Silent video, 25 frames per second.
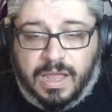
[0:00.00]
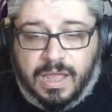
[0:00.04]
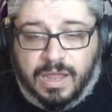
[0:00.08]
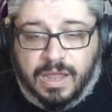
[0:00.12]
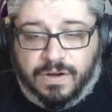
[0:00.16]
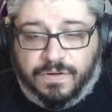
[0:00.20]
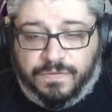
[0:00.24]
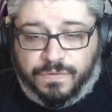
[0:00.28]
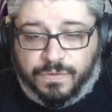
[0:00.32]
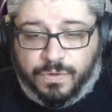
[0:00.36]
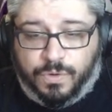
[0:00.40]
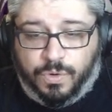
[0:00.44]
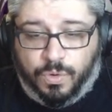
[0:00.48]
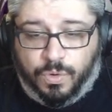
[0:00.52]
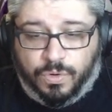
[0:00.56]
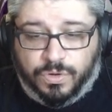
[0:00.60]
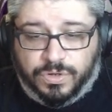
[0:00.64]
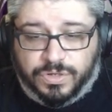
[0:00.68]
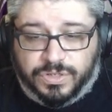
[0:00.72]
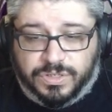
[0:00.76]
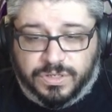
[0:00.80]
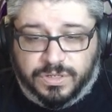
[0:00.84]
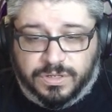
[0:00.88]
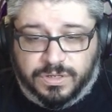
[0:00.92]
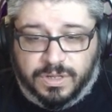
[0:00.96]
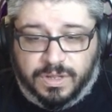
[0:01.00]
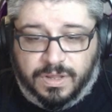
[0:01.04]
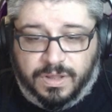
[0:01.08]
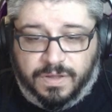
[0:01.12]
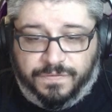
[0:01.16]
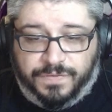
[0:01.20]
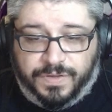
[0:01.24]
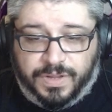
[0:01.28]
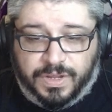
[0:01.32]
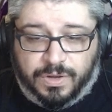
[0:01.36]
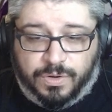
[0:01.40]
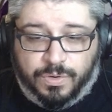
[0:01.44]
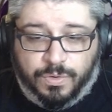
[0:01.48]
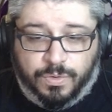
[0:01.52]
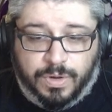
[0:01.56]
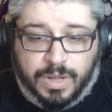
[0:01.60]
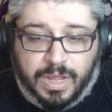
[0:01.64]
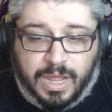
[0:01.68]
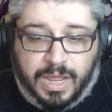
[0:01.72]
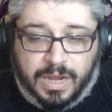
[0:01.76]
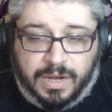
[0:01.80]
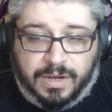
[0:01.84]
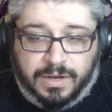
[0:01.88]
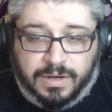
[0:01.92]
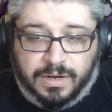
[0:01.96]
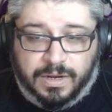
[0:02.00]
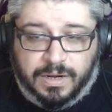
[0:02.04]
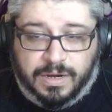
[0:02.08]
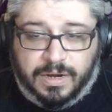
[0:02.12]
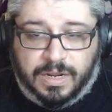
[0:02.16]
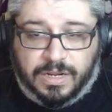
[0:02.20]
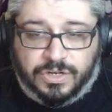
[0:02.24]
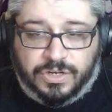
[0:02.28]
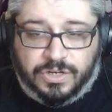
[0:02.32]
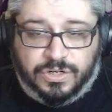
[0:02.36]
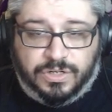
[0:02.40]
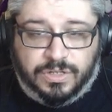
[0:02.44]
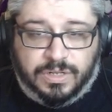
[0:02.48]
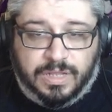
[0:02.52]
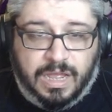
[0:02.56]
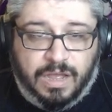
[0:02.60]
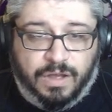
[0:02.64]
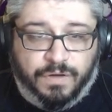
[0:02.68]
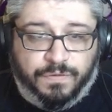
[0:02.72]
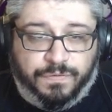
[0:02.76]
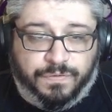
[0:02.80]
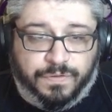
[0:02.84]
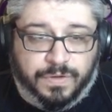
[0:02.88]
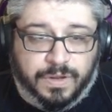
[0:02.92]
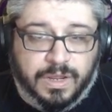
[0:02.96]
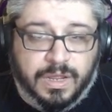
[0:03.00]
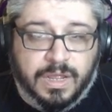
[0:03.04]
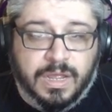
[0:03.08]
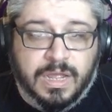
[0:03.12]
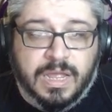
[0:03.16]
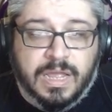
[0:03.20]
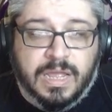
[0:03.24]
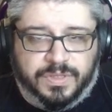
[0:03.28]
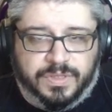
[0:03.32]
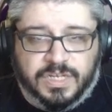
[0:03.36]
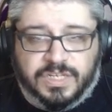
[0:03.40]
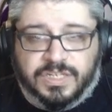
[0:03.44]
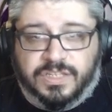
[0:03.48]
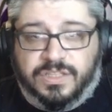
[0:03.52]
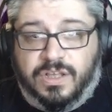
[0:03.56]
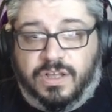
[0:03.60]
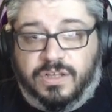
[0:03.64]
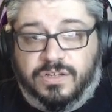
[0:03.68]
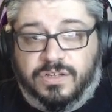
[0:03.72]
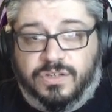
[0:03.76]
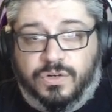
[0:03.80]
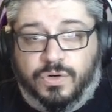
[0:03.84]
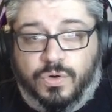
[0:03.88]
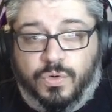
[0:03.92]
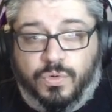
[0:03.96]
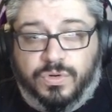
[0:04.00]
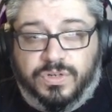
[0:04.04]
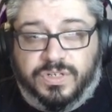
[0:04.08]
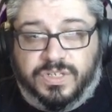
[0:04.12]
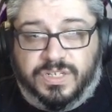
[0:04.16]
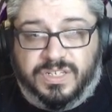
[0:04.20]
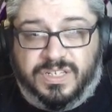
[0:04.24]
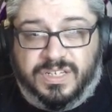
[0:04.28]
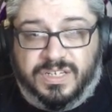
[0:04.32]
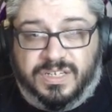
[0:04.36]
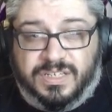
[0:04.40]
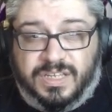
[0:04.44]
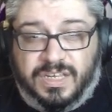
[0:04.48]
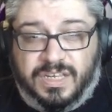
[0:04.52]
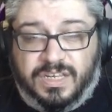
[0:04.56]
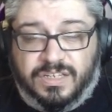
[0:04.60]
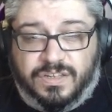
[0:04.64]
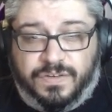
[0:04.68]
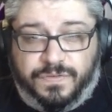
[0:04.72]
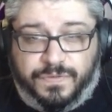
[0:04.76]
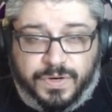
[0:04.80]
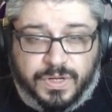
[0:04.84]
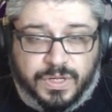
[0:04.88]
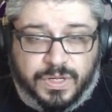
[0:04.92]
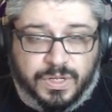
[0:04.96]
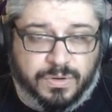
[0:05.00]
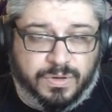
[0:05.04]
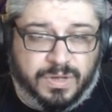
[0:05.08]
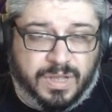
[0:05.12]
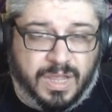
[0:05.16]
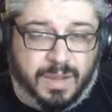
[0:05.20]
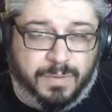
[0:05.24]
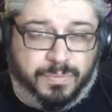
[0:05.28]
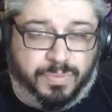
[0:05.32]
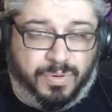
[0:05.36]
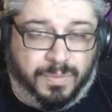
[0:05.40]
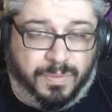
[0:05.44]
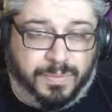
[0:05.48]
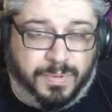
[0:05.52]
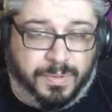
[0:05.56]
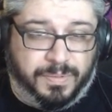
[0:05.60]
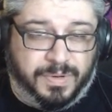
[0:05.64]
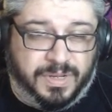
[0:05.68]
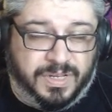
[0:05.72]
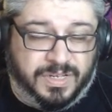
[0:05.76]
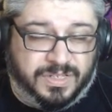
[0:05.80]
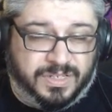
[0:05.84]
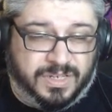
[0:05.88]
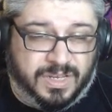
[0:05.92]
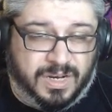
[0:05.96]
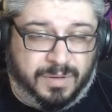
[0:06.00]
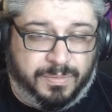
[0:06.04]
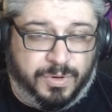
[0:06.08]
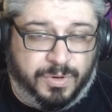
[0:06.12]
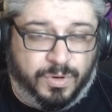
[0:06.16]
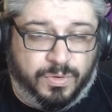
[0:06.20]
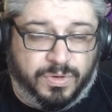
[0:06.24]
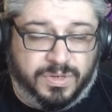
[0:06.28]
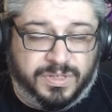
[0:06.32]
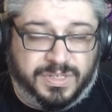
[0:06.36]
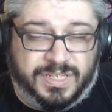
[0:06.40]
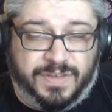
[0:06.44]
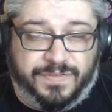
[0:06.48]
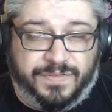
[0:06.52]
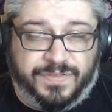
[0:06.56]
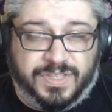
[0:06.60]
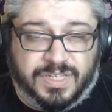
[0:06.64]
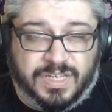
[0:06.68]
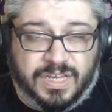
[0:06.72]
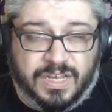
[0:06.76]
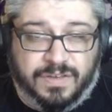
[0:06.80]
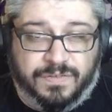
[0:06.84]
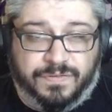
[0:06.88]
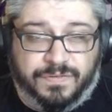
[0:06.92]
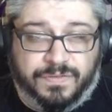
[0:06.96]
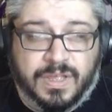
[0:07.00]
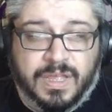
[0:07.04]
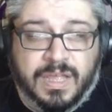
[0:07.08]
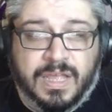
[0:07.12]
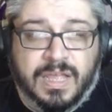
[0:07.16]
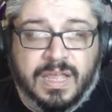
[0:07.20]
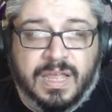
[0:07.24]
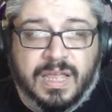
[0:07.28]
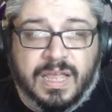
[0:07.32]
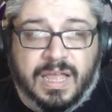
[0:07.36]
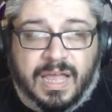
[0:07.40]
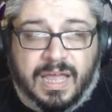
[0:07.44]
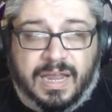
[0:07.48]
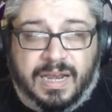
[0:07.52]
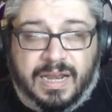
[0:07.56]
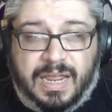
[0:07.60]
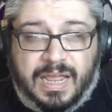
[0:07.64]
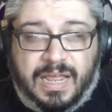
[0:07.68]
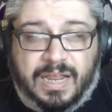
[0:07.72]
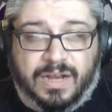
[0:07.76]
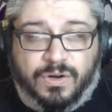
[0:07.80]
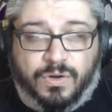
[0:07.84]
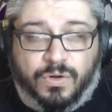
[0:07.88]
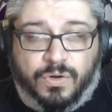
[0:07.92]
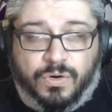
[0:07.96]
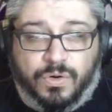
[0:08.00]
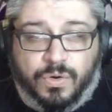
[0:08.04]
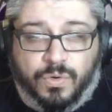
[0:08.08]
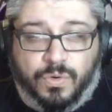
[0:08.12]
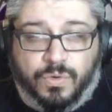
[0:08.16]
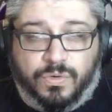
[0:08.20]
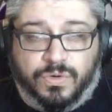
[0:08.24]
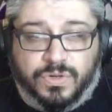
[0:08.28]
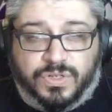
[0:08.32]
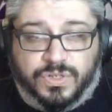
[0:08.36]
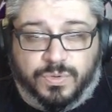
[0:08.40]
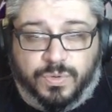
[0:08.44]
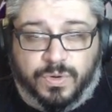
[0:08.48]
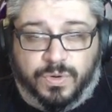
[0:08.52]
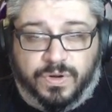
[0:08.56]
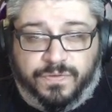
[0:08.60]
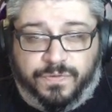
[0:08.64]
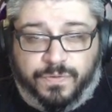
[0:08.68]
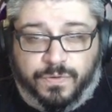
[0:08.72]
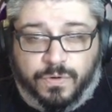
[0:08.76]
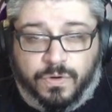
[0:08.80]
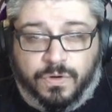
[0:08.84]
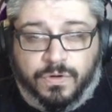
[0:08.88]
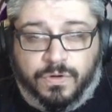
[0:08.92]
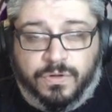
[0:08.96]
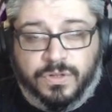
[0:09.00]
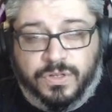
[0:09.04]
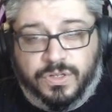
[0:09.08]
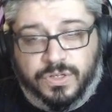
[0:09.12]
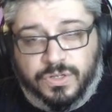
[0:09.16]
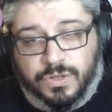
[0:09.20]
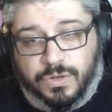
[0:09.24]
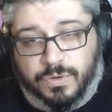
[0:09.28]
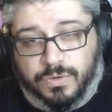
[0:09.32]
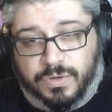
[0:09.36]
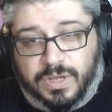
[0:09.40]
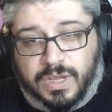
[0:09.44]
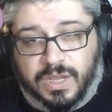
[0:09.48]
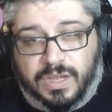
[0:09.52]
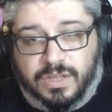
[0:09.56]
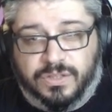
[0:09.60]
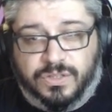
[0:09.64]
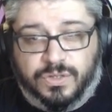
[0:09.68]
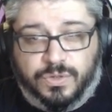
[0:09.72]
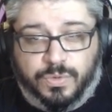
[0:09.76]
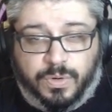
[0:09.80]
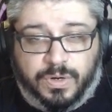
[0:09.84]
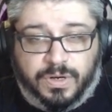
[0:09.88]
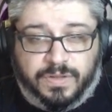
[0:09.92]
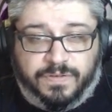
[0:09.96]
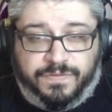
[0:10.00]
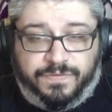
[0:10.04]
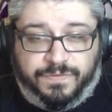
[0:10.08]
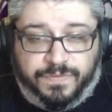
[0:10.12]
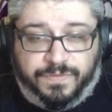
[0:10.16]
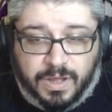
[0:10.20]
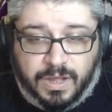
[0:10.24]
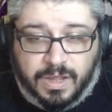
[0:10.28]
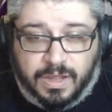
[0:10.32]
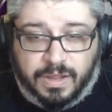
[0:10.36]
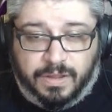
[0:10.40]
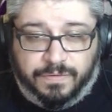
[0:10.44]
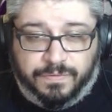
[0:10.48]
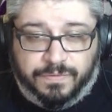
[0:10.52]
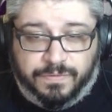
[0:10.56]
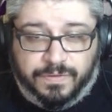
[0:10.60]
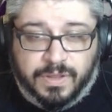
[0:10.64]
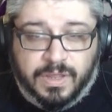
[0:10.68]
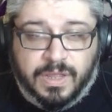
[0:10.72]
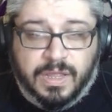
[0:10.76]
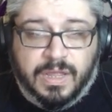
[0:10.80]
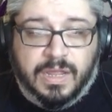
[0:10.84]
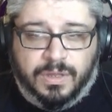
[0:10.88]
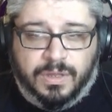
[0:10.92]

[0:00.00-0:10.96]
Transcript: and of course a vehicle, and an actual outfit. This starts on August 16th, so for the UK, probably it's going to be August 17th, and end on August 24, UK 25.